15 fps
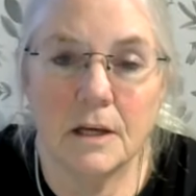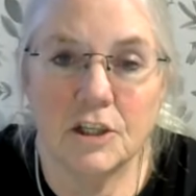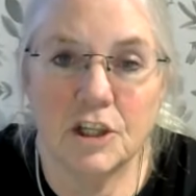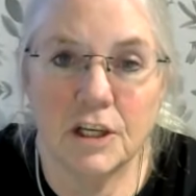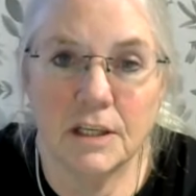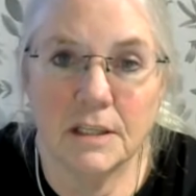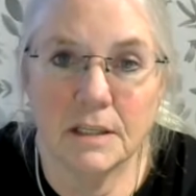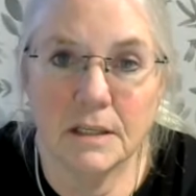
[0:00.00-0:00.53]

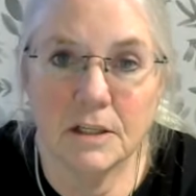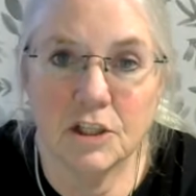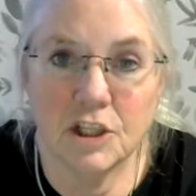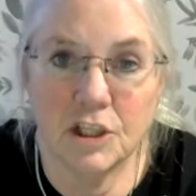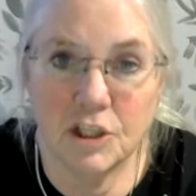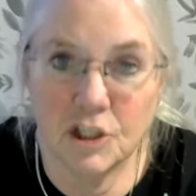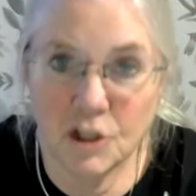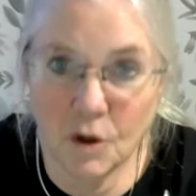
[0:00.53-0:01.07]
she's
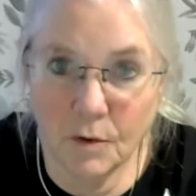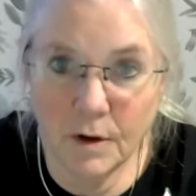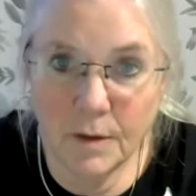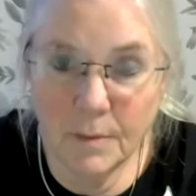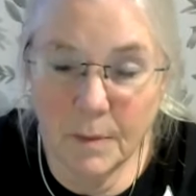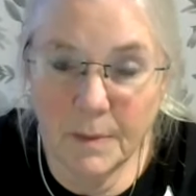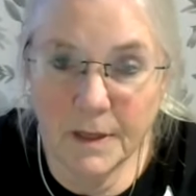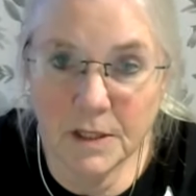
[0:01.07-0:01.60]
shown
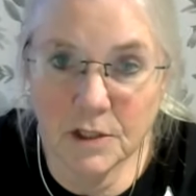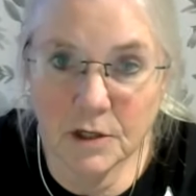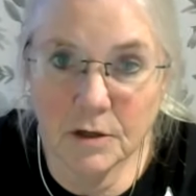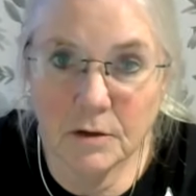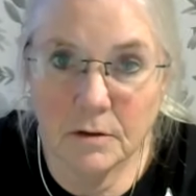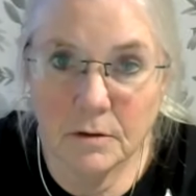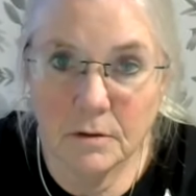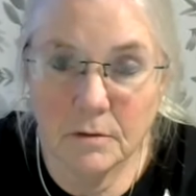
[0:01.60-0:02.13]
him a
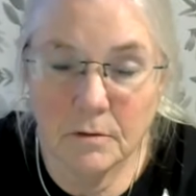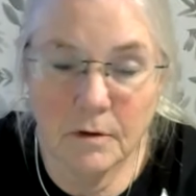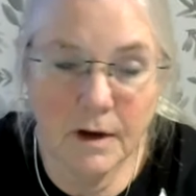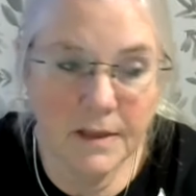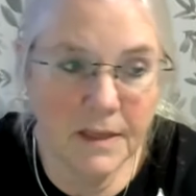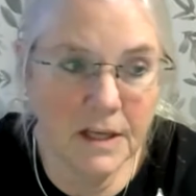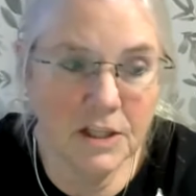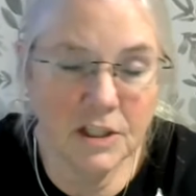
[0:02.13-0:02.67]
picture, or
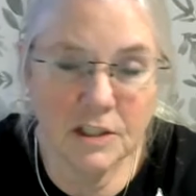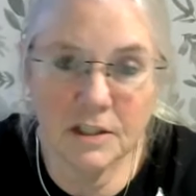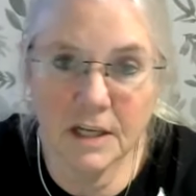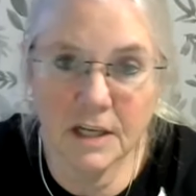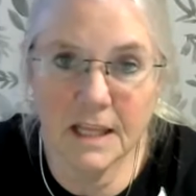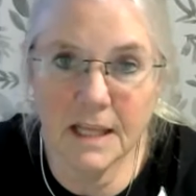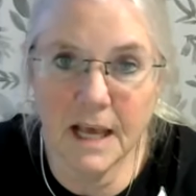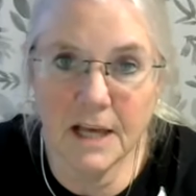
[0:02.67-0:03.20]
I think she's
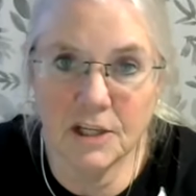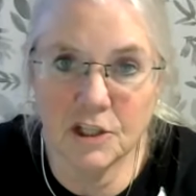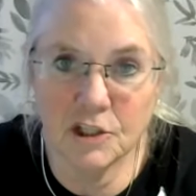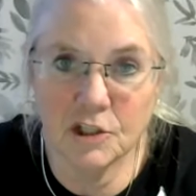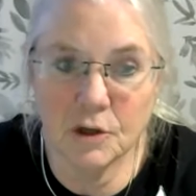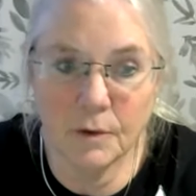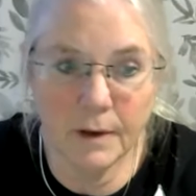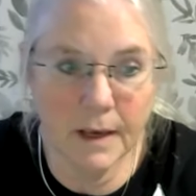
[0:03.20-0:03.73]
going to say
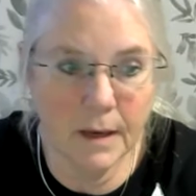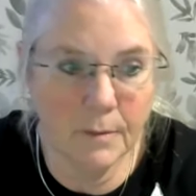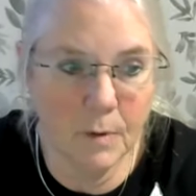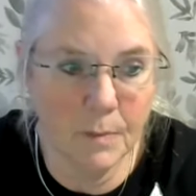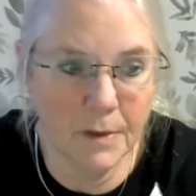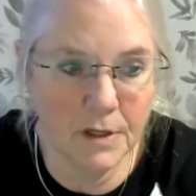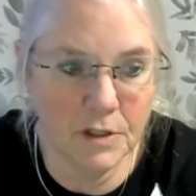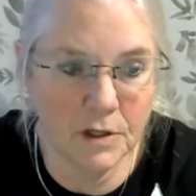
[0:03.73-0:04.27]
she's showing him
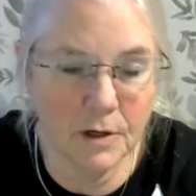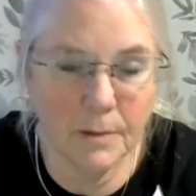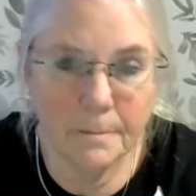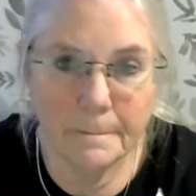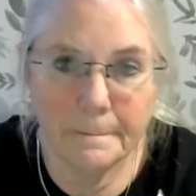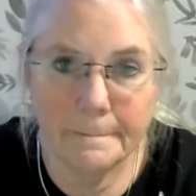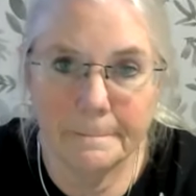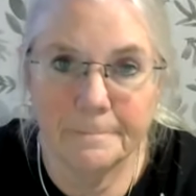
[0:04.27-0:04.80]
a picture.
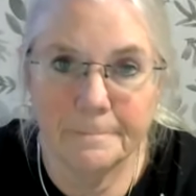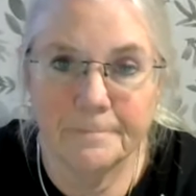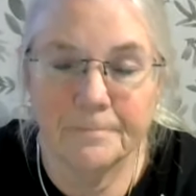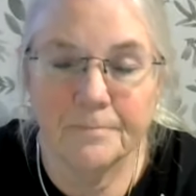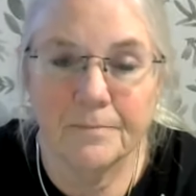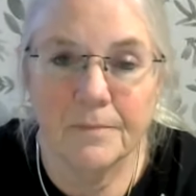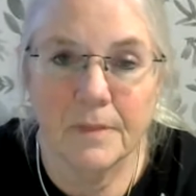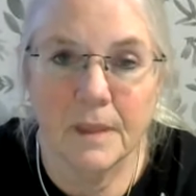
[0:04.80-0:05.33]

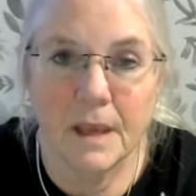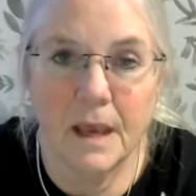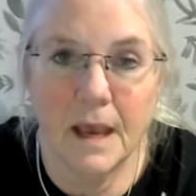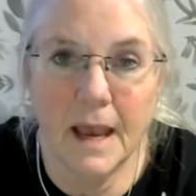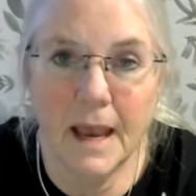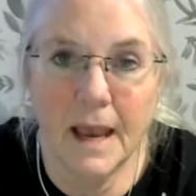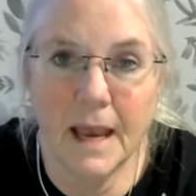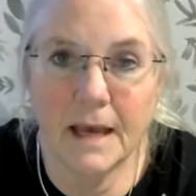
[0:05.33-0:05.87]

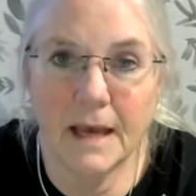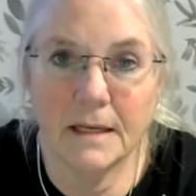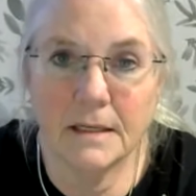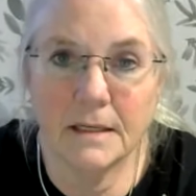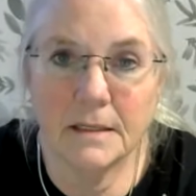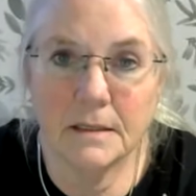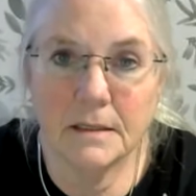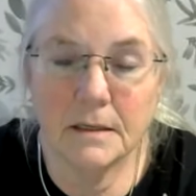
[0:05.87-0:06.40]

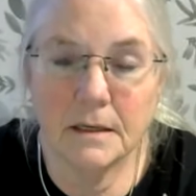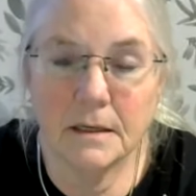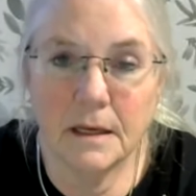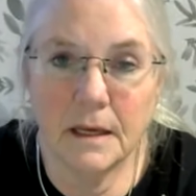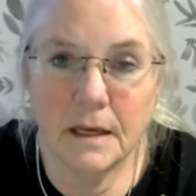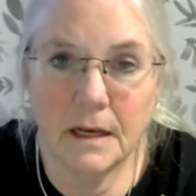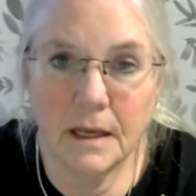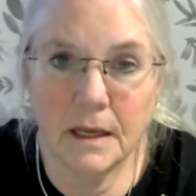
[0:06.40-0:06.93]
And
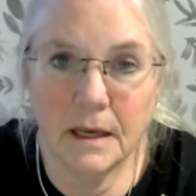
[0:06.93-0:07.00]
it